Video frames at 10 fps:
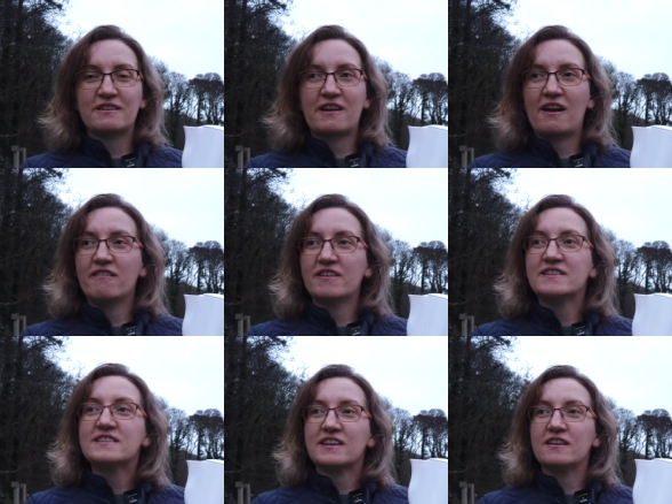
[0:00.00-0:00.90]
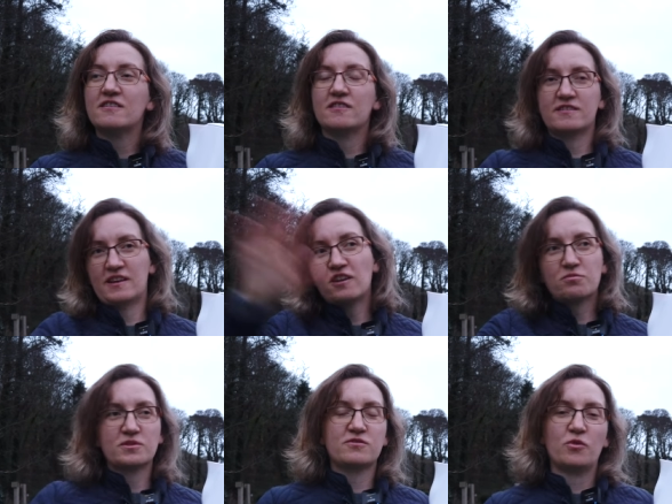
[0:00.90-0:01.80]
their caravans here, the
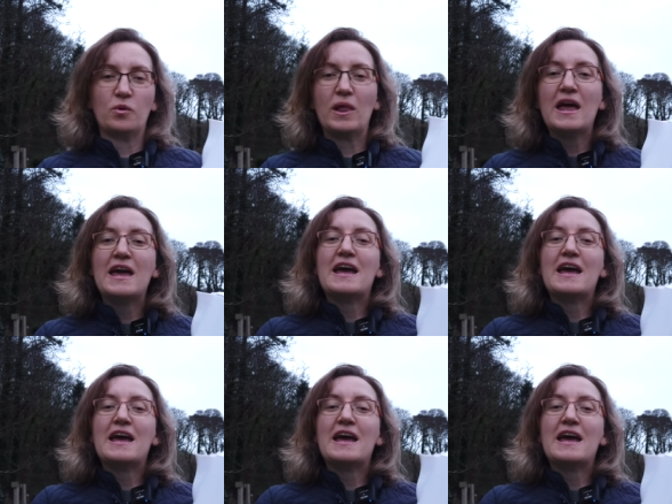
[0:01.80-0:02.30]
site was full,